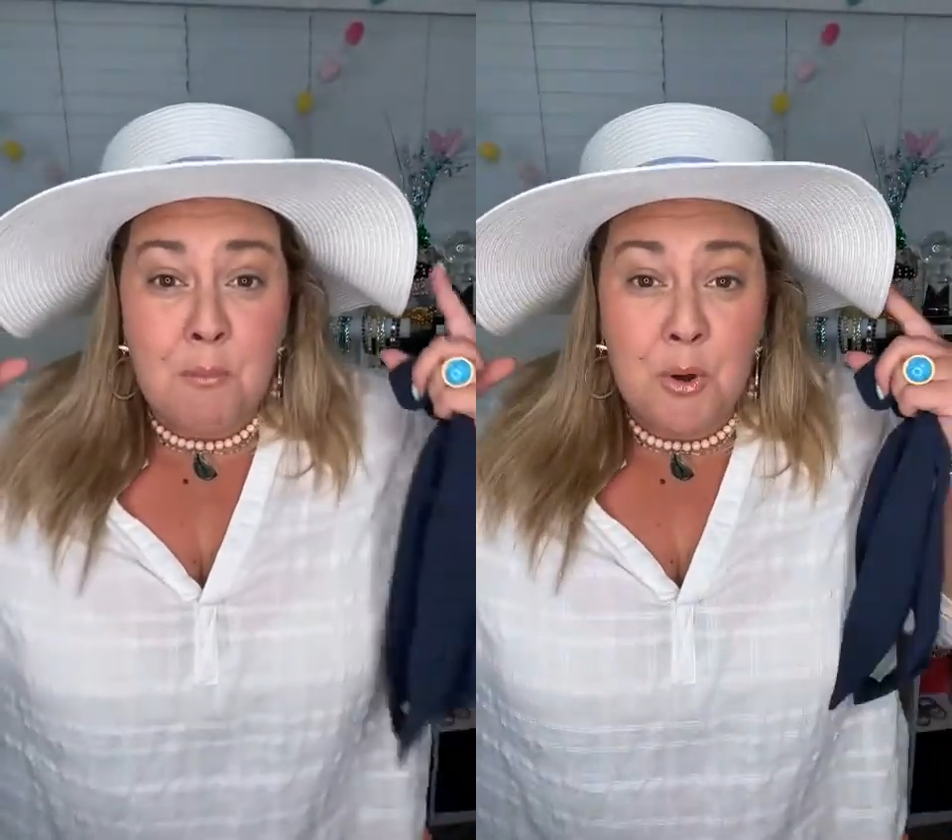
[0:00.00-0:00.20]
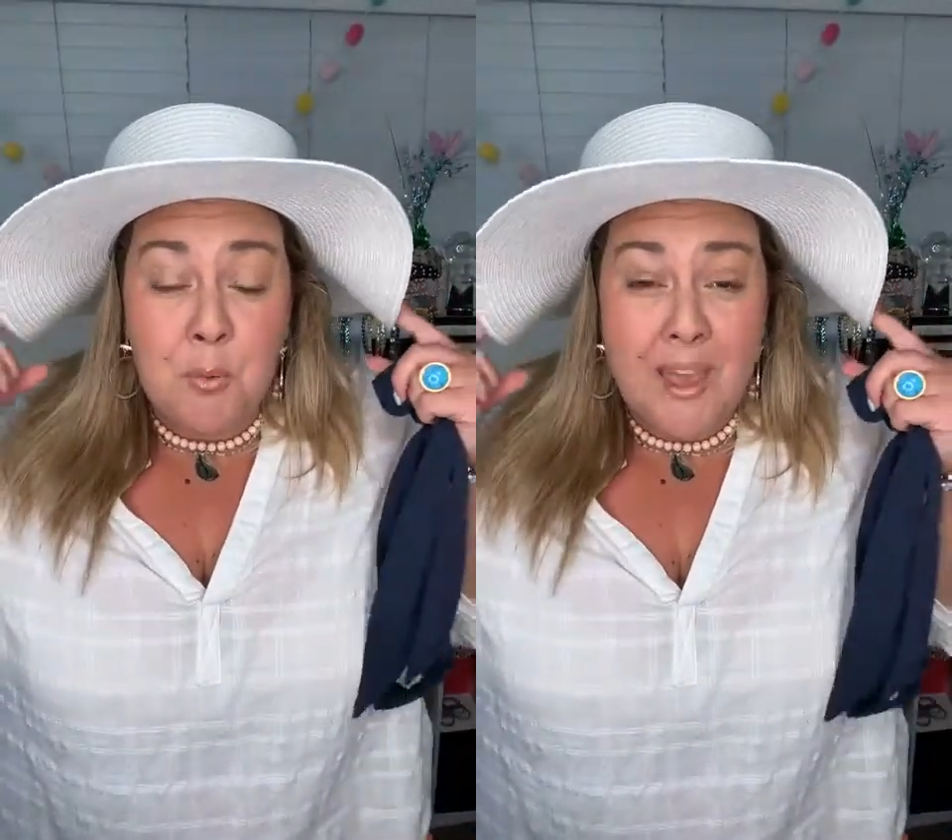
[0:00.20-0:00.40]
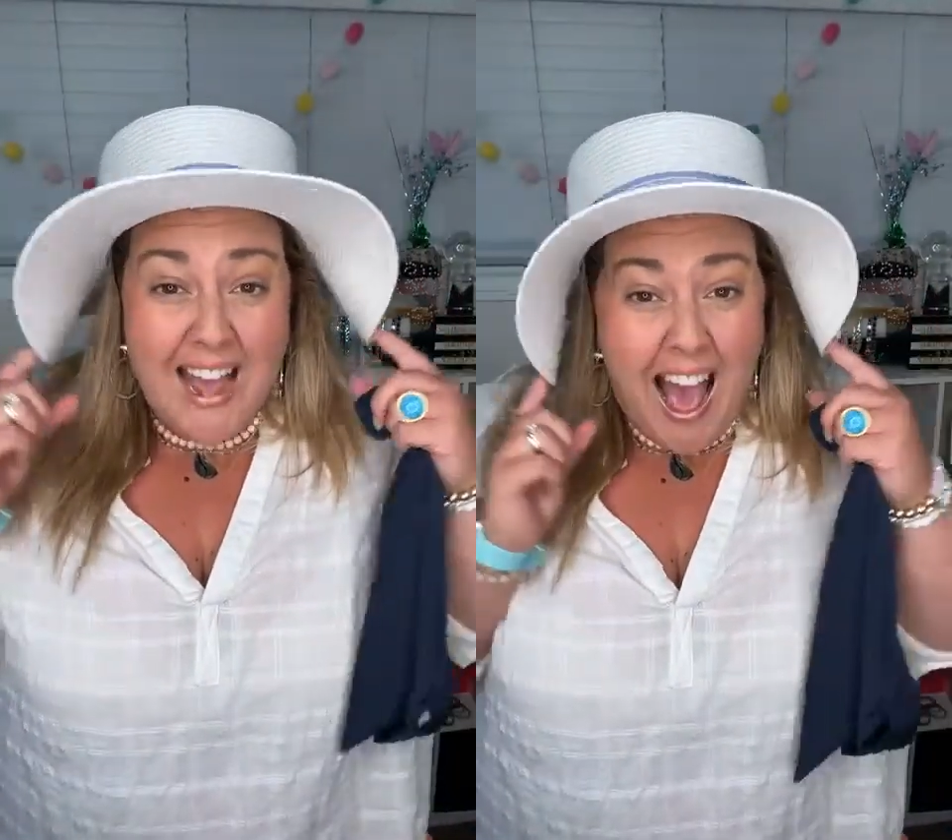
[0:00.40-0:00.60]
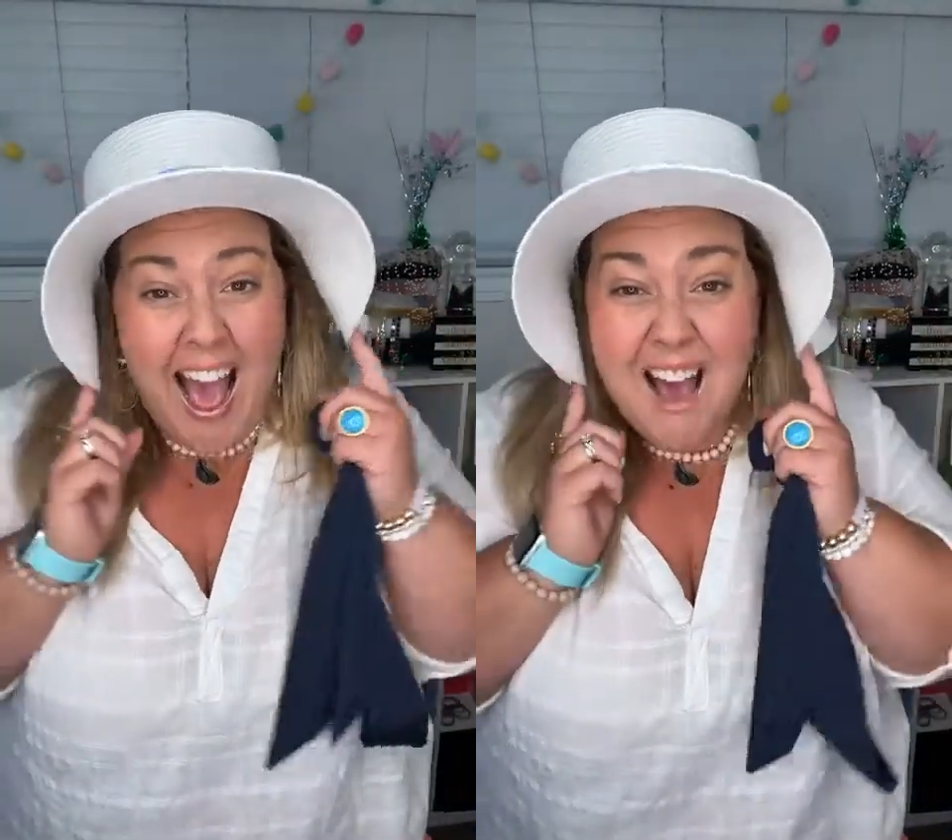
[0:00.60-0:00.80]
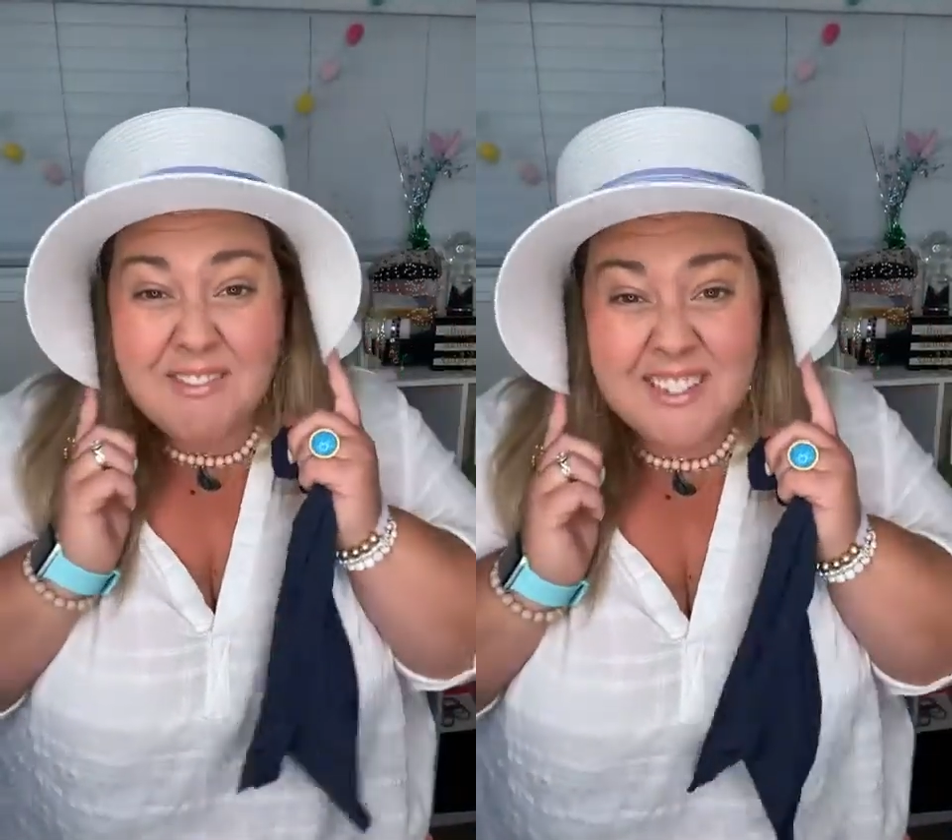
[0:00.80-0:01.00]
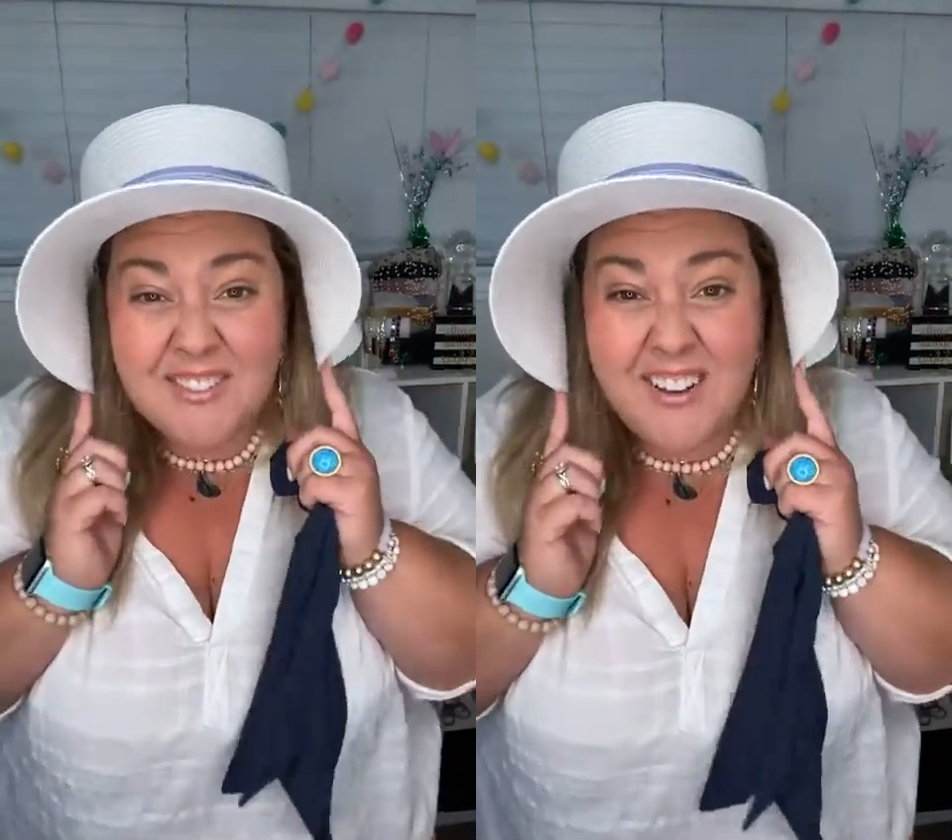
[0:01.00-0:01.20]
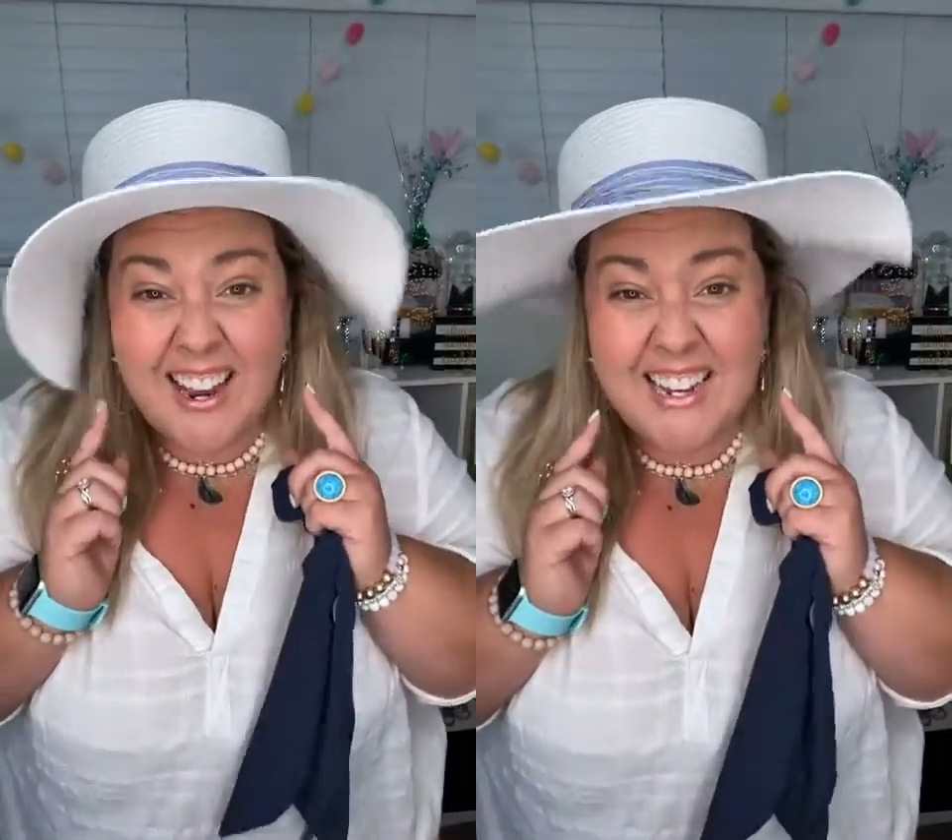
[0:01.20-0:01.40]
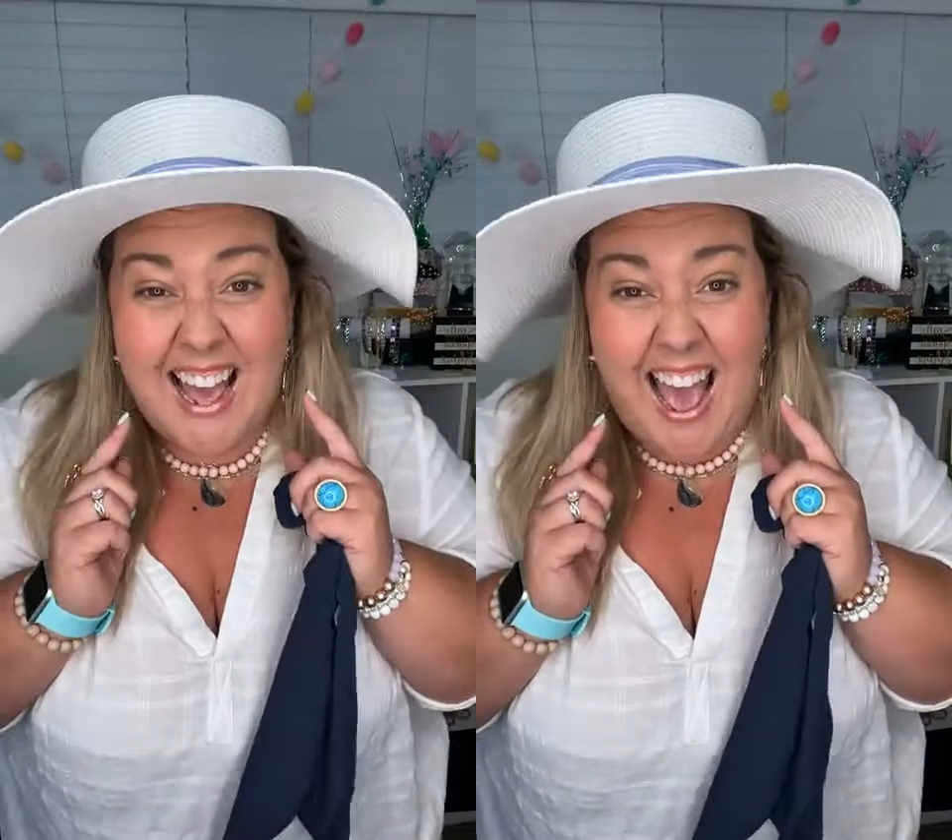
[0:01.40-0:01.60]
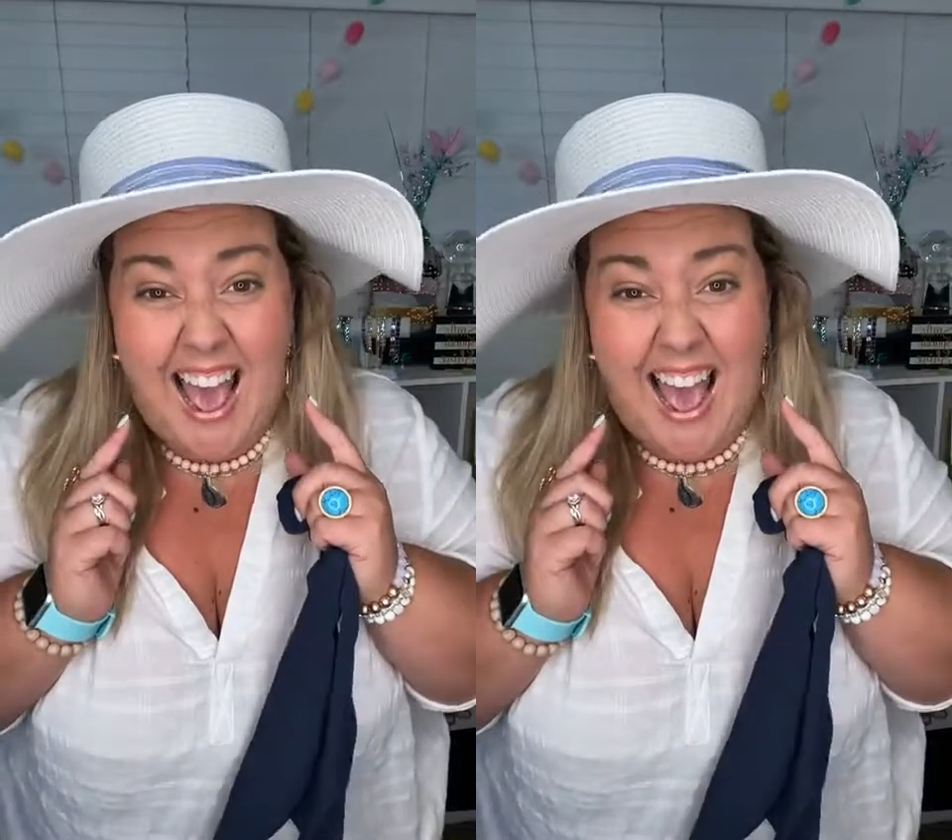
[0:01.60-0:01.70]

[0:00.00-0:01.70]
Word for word: But we have to find a